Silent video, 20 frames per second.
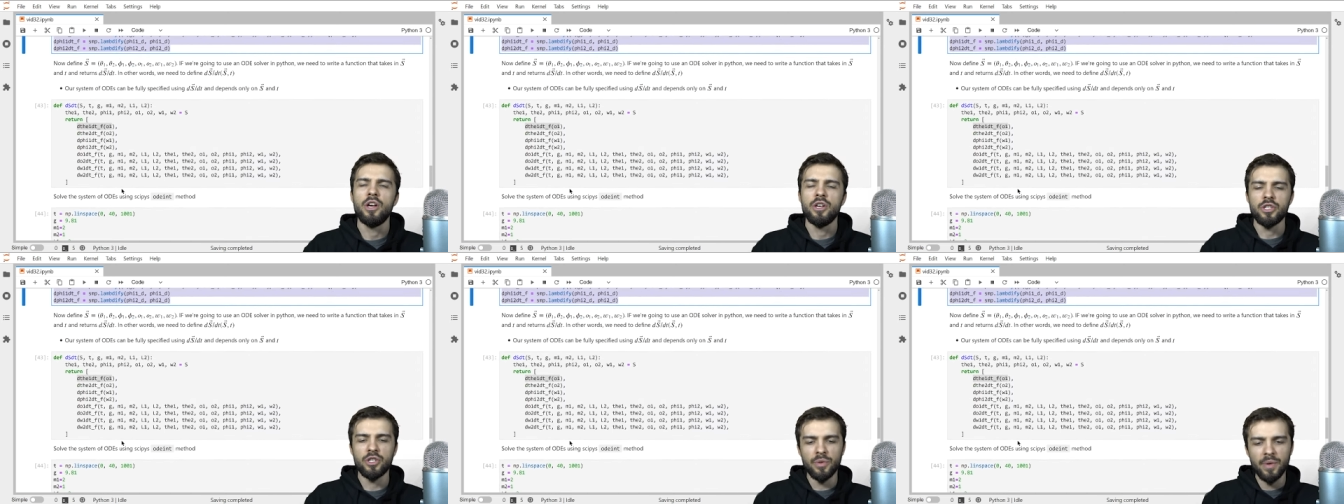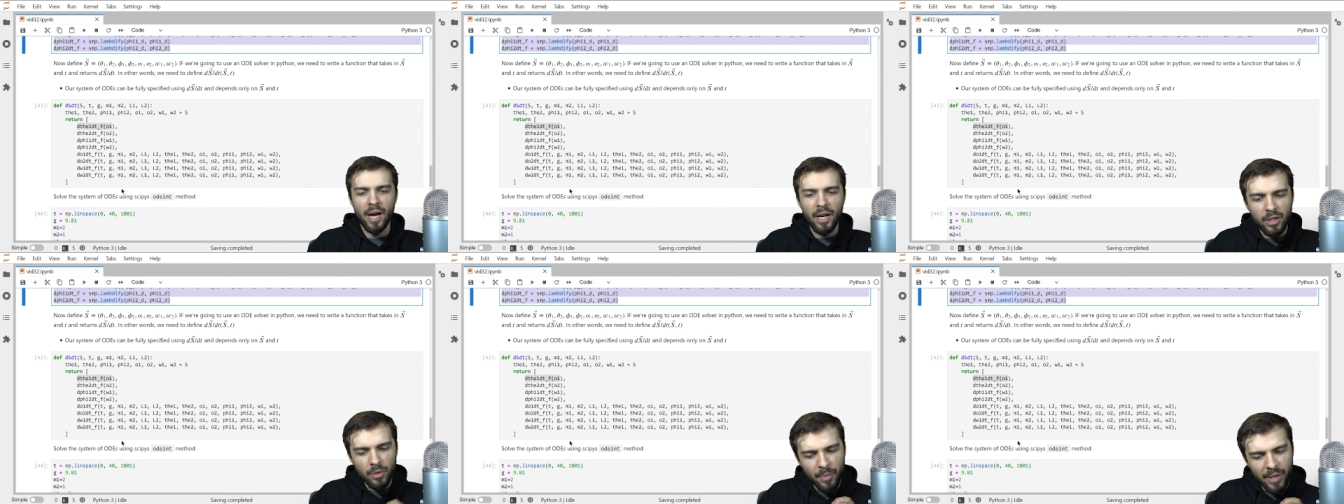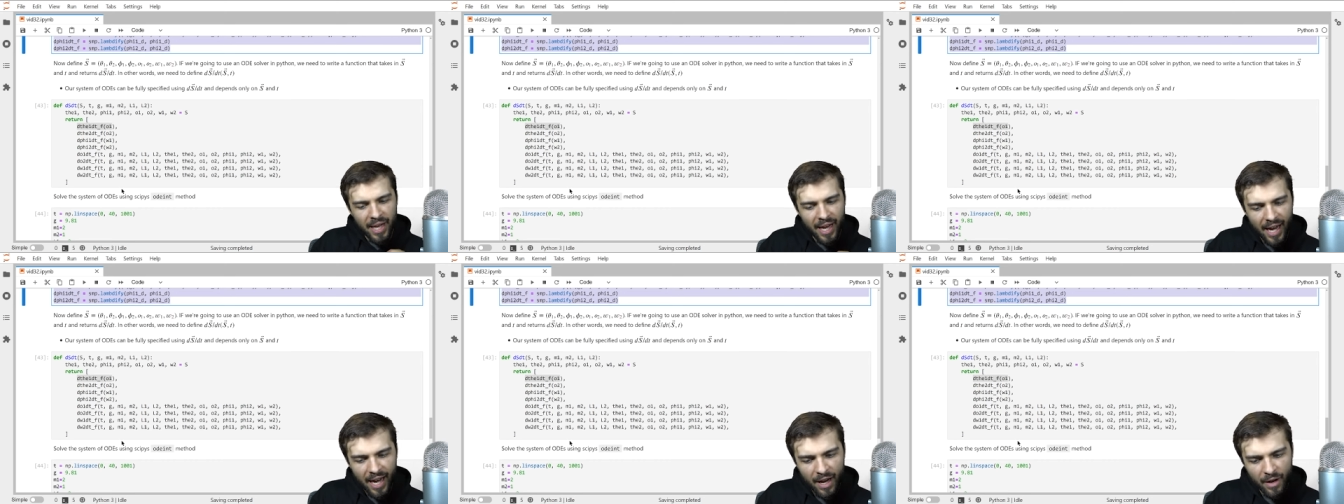So now that
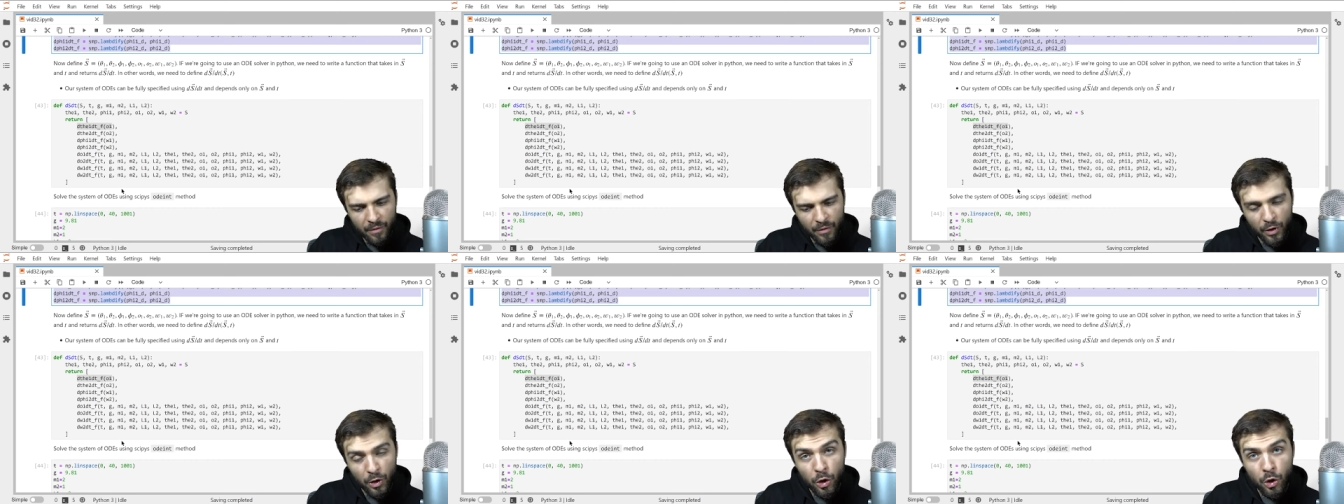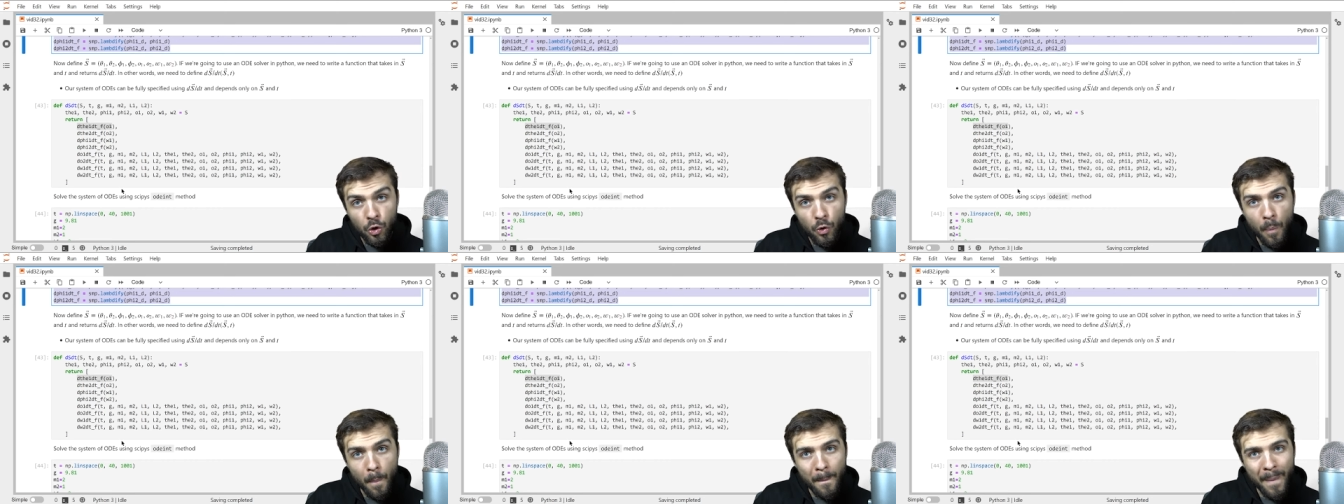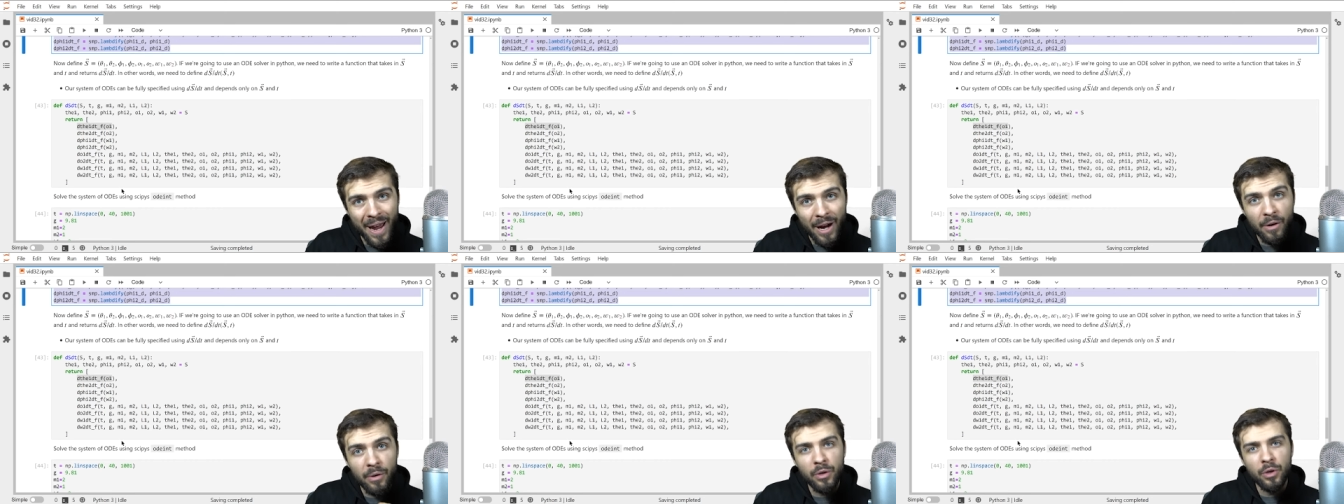we have
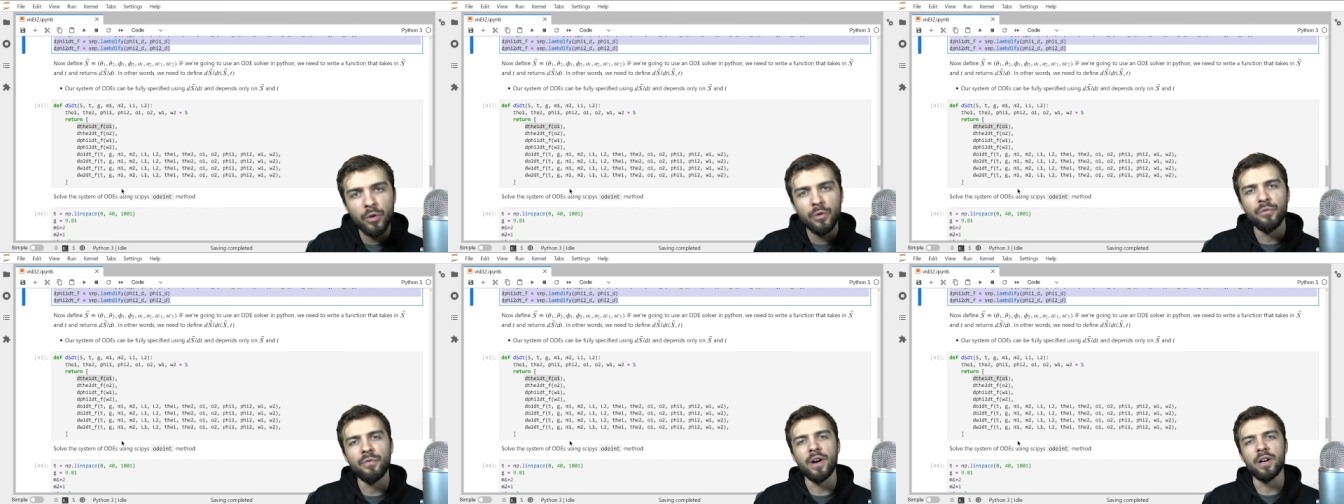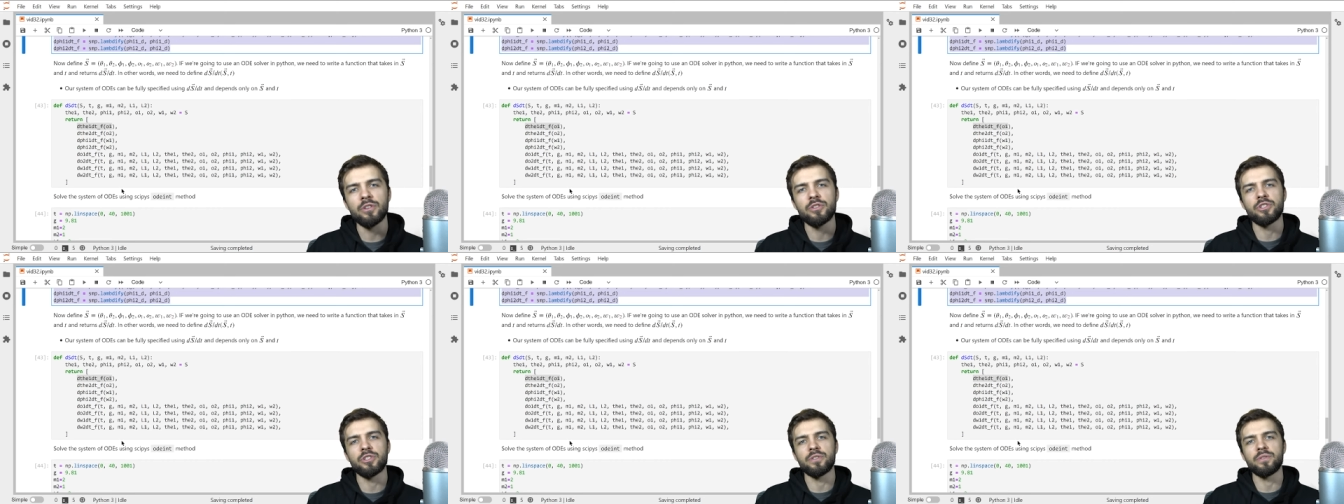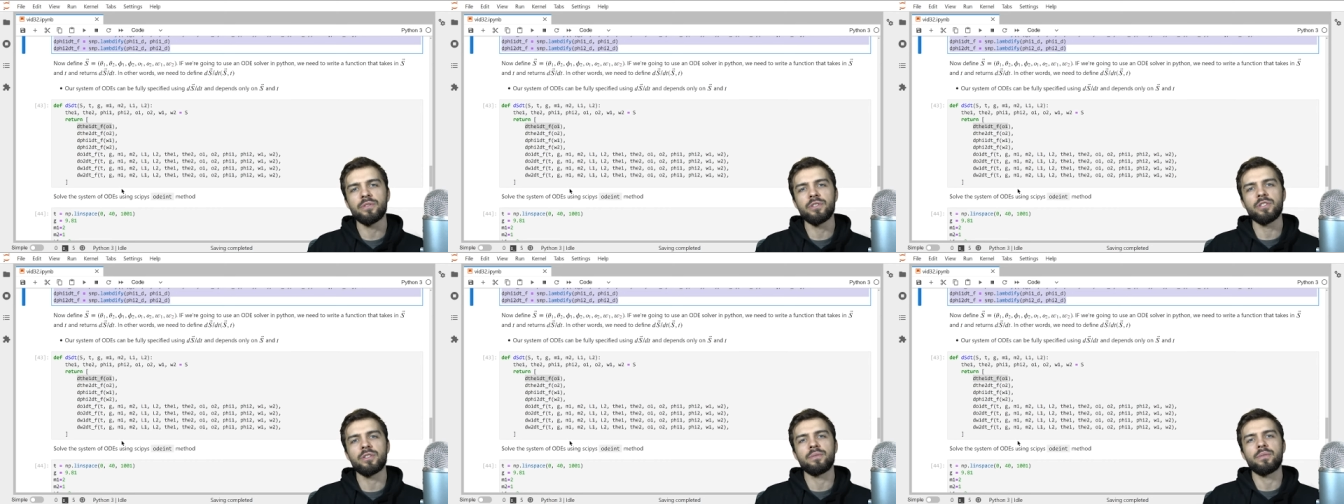numerical
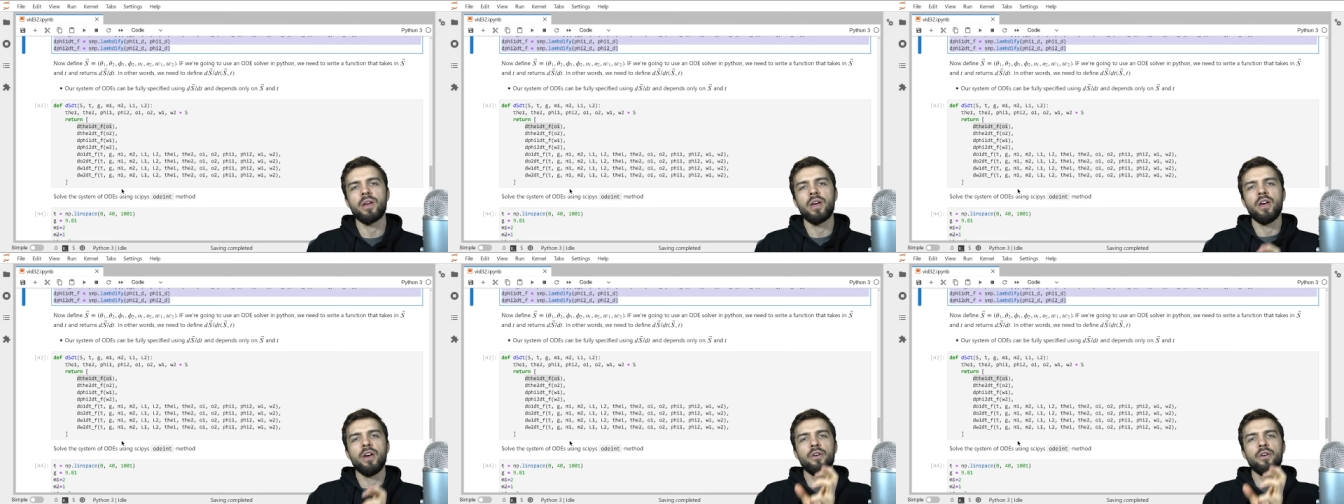functions